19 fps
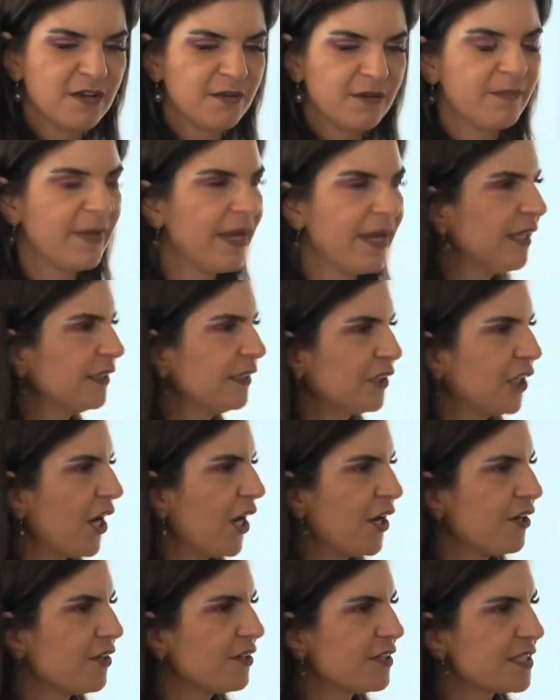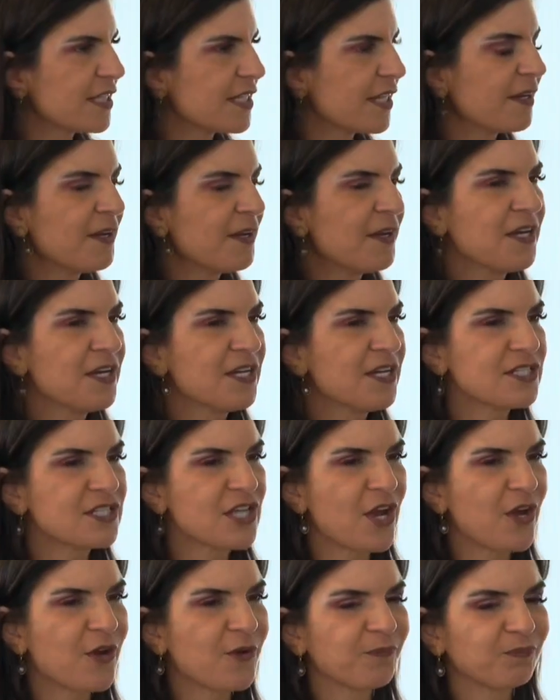make jokes, and
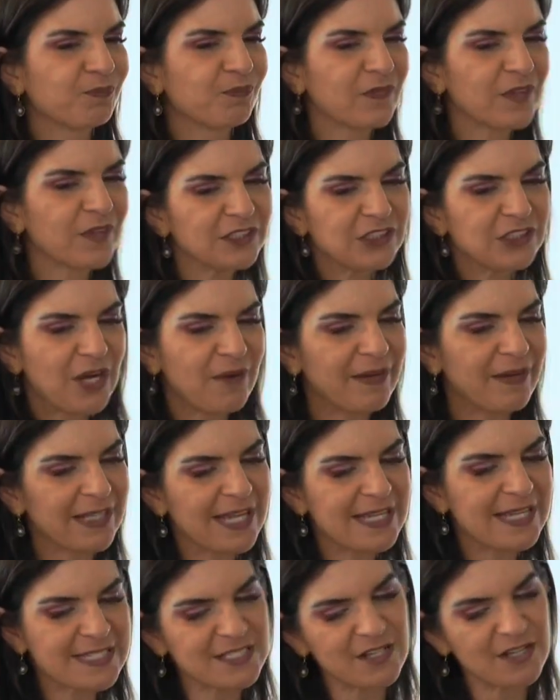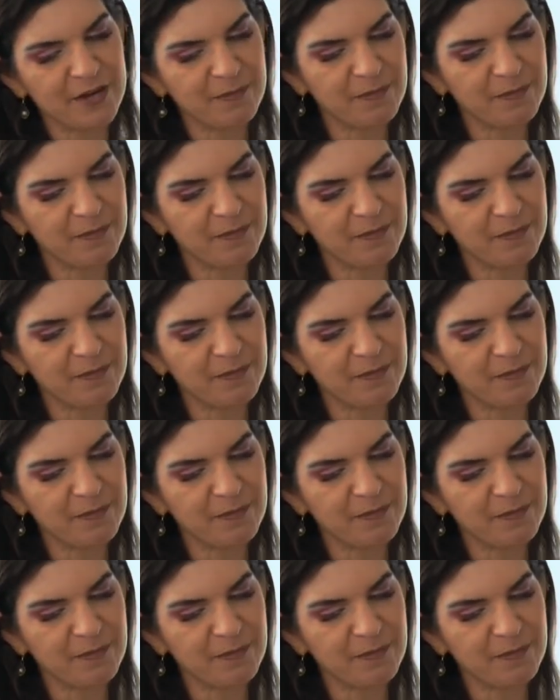so showing that side.